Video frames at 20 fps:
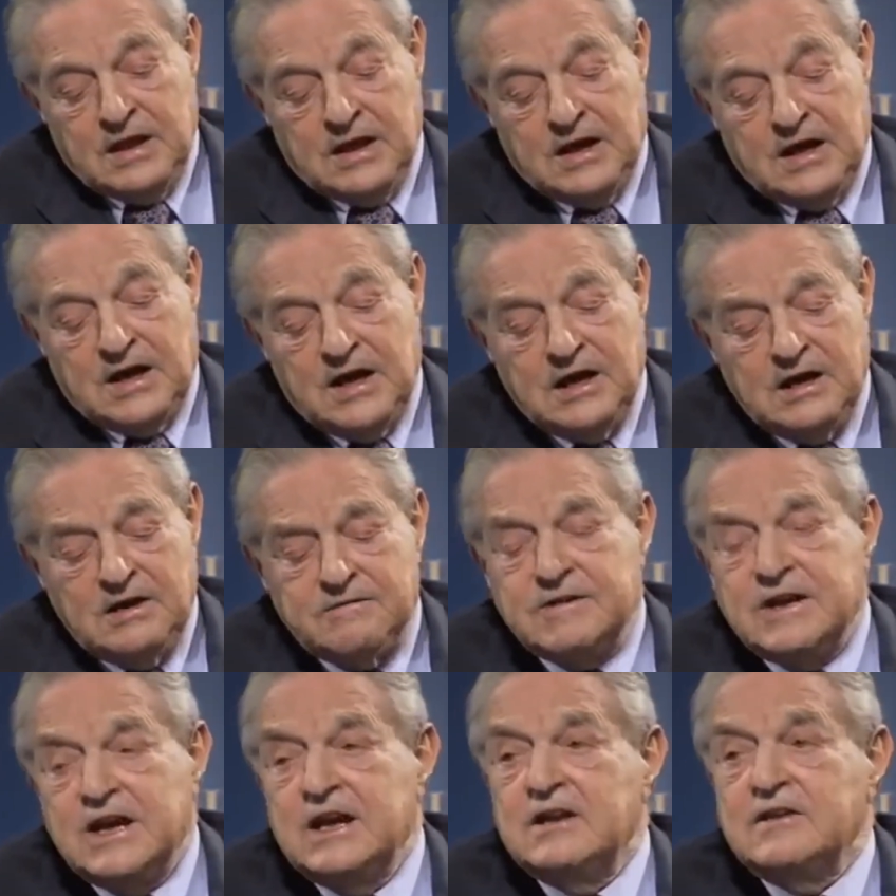I
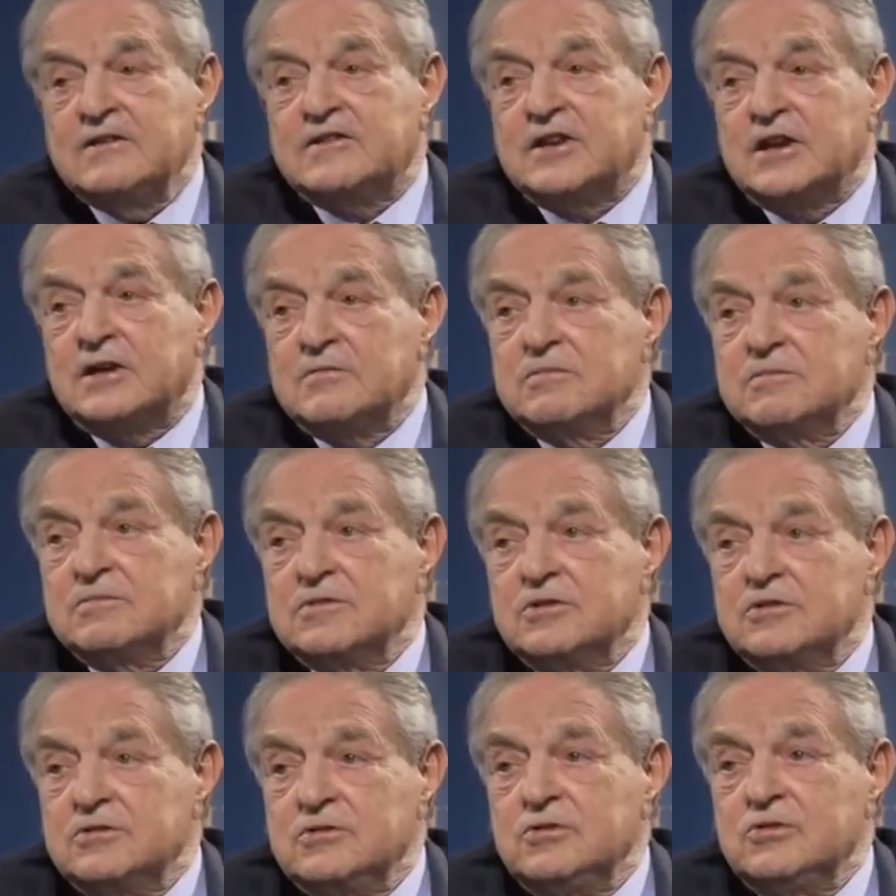have gained
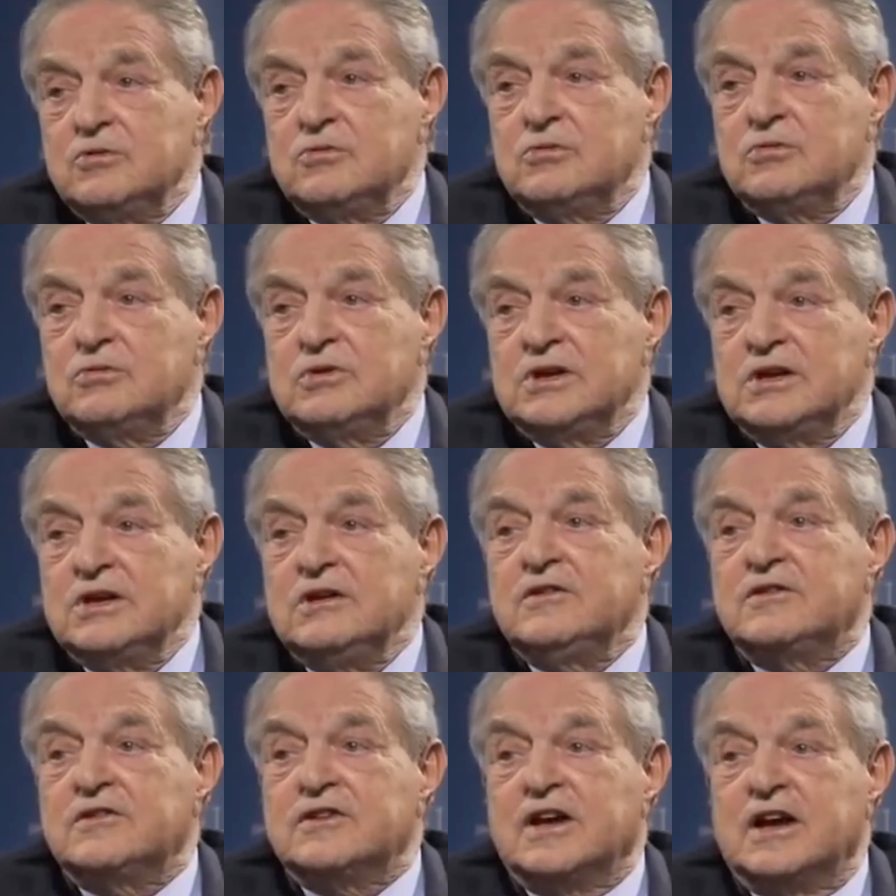some new
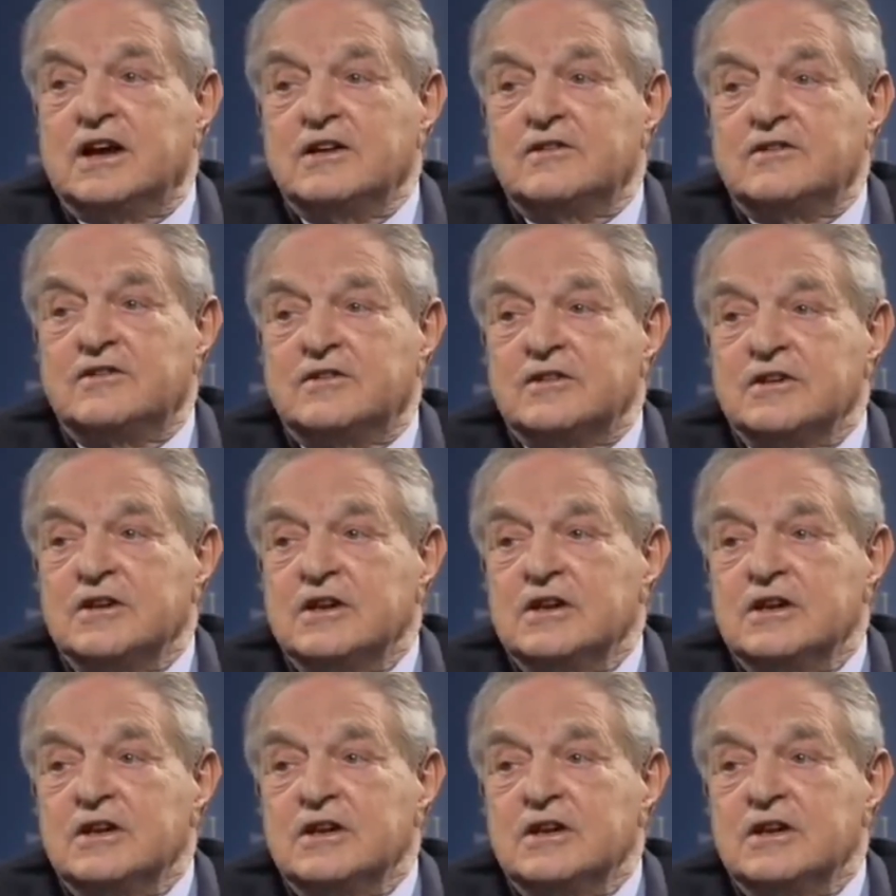insights